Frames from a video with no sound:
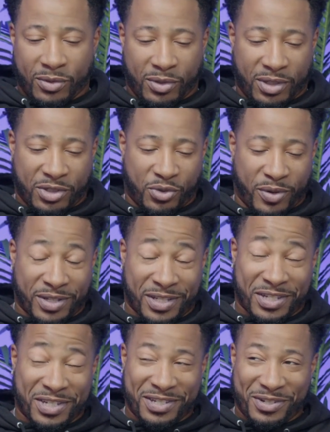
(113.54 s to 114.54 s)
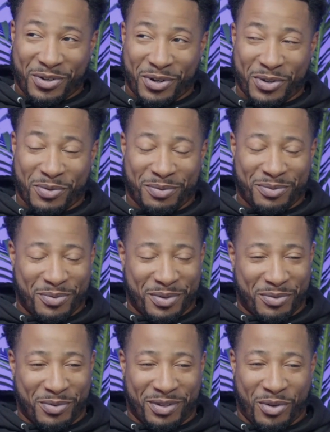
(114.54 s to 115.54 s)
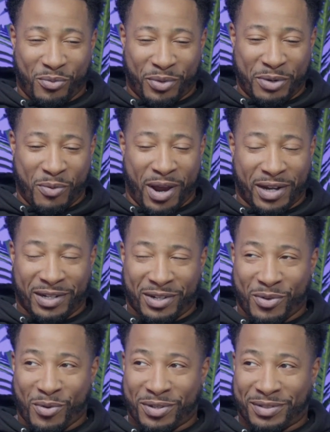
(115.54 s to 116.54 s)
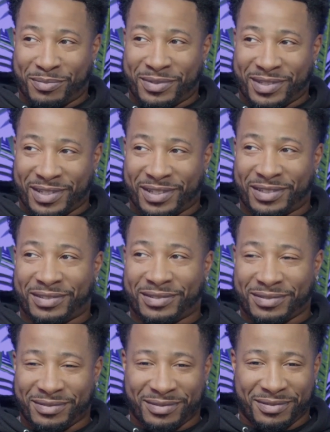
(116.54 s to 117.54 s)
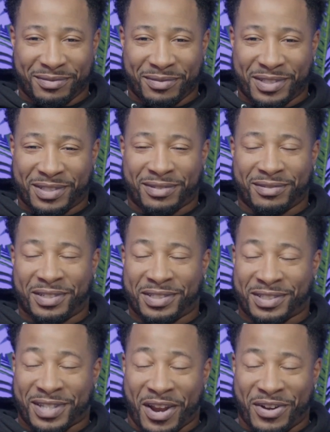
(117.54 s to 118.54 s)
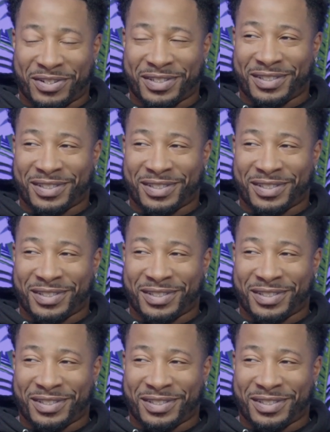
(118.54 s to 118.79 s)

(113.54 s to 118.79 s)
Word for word: A transition, or you you rewind and going to the, the start.